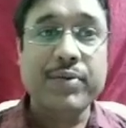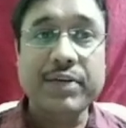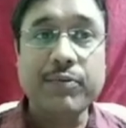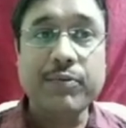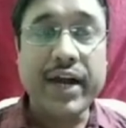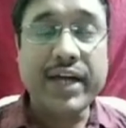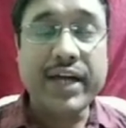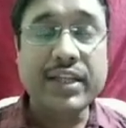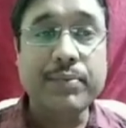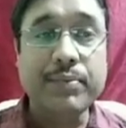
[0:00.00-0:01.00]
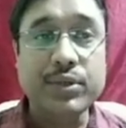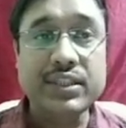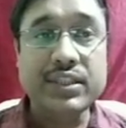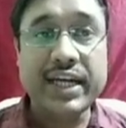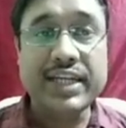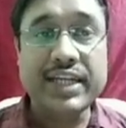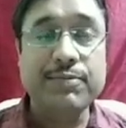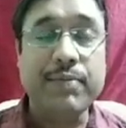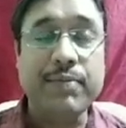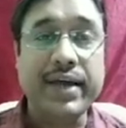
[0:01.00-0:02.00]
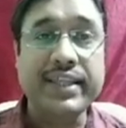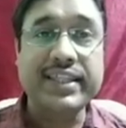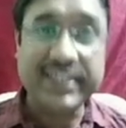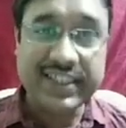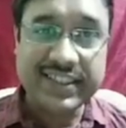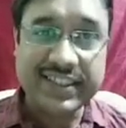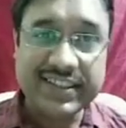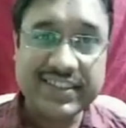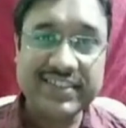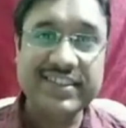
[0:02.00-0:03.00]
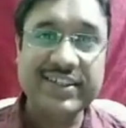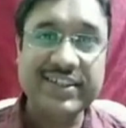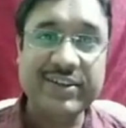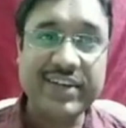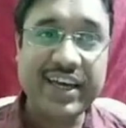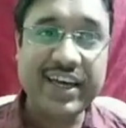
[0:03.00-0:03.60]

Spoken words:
divide the both sides by 3. Okay,